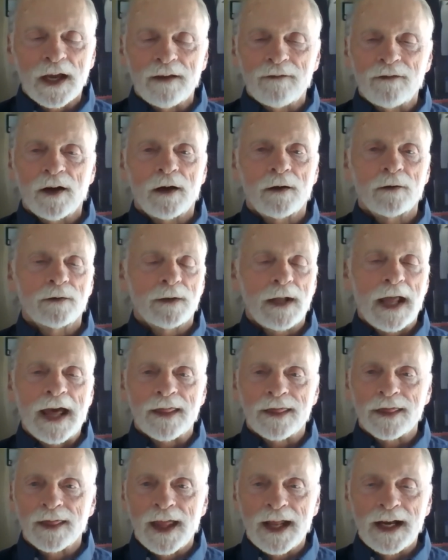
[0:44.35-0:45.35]
I've helped
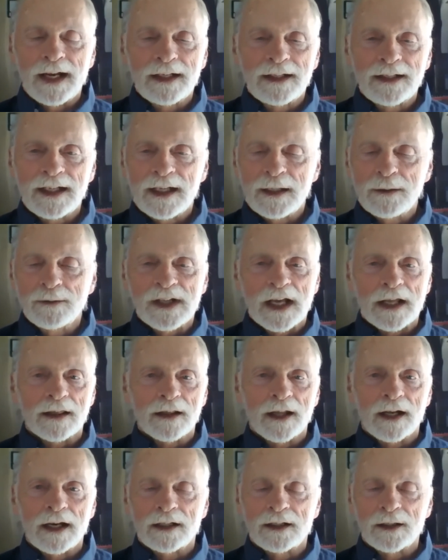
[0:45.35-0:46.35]
athletic teams,
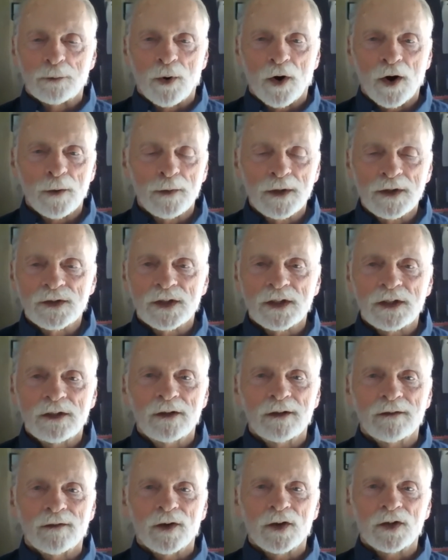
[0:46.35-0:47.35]
athletic departments at
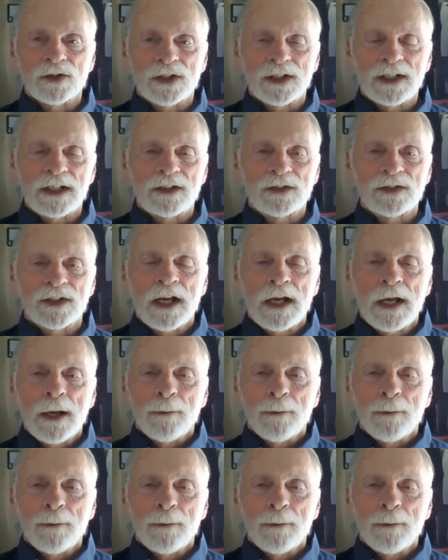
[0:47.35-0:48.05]
universities